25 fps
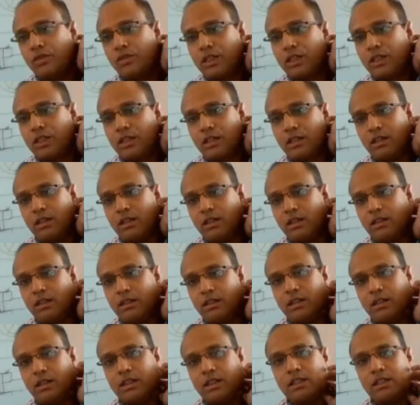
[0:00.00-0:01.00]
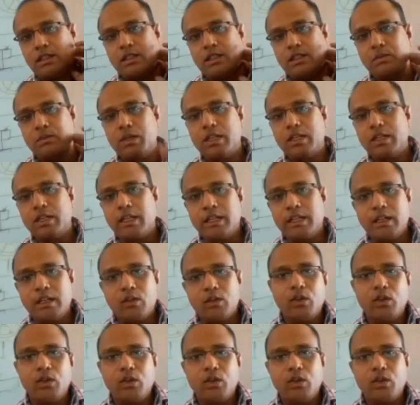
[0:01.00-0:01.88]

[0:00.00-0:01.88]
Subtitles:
for it's a similar technique.